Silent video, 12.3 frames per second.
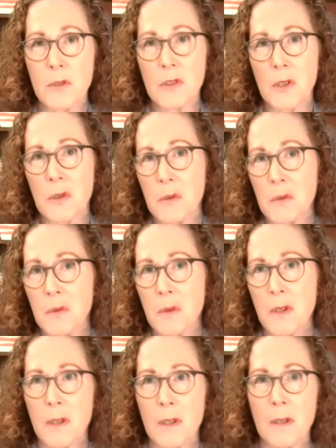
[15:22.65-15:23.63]
So
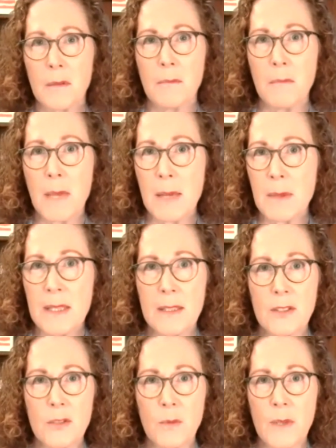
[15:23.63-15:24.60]
maybe
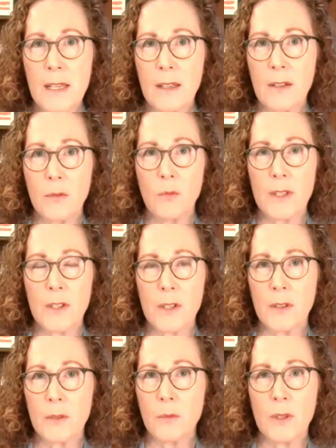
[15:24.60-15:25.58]
this week
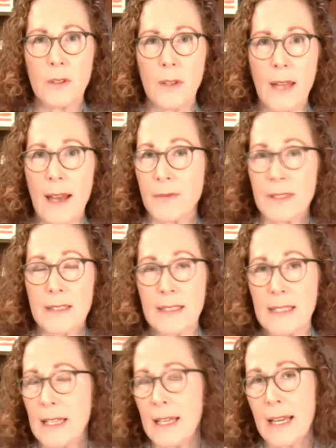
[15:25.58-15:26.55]
we'll have to
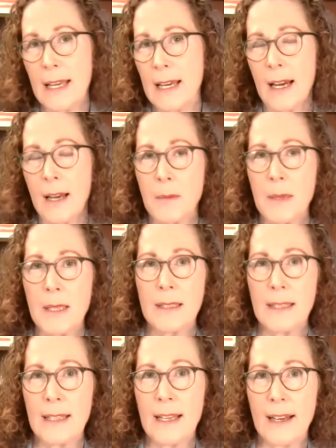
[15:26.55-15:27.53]
see. I mean,